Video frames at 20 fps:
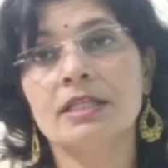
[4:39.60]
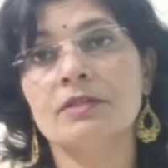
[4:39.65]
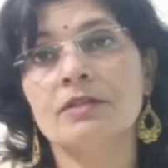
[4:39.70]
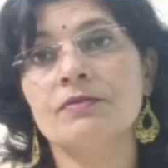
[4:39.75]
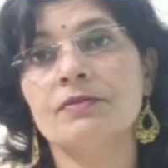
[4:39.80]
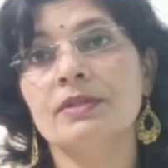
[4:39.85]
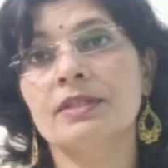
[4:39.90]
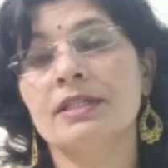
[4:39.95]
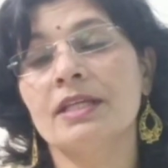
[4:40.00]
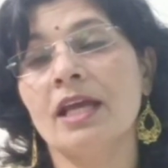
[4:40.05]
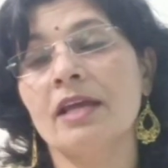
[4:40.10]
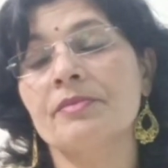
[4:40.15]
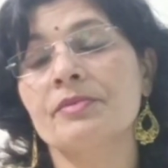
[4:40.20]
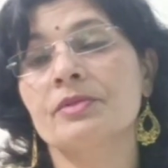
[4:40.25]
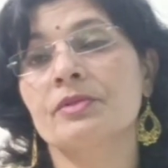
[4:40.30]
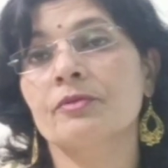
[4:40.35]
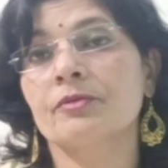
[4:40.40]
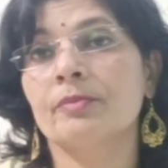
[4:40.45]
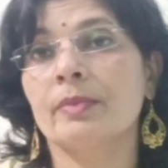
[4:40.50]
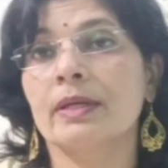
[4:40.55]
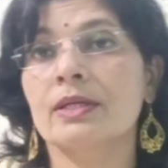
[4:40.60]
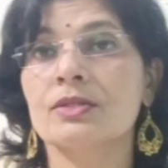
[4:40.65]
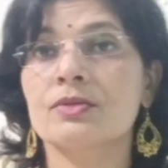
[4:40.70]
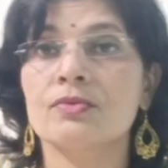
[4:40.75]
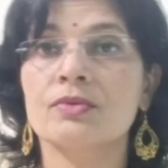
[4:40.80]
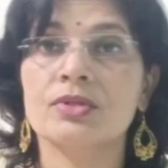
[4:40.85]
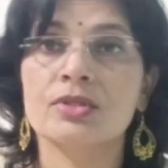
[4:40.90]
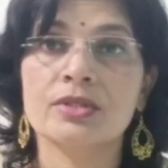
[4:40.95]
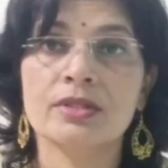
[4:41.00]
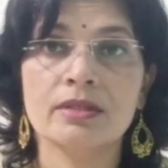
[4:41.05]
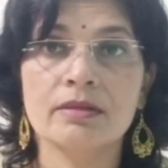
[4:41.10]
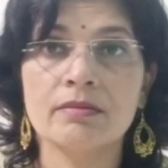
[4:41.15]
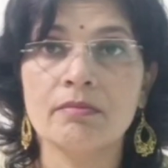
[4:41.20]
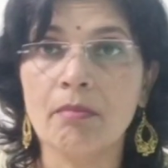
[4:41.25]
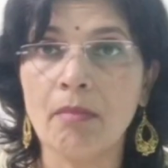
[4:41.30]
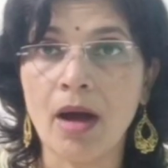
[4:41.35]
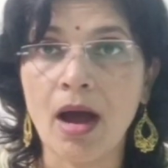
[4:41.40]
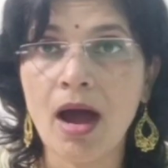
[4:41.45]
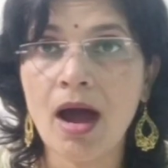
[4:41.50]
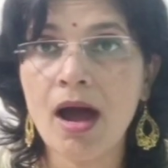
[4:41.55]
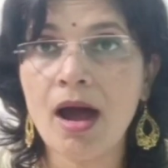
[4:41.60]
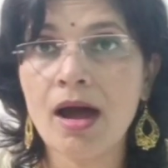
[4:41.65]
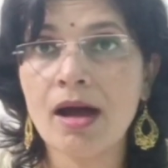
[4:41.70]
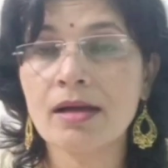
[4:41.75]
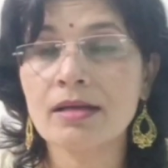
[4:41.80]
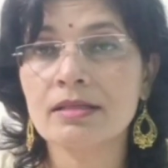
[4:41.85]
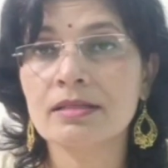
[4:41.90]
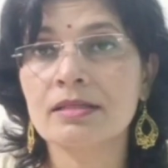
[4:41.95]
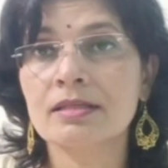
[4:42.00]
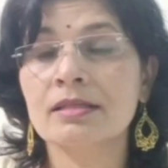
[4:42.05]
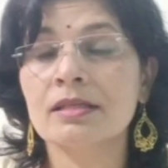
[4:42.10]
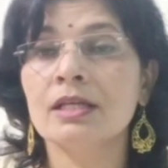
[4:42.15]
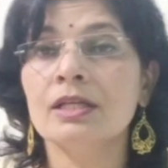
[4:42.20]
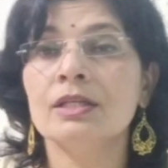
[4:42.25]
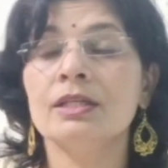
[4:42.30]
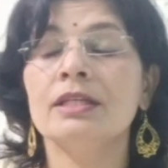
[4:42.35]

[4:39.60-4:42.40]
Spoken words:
different types of punctuation marks,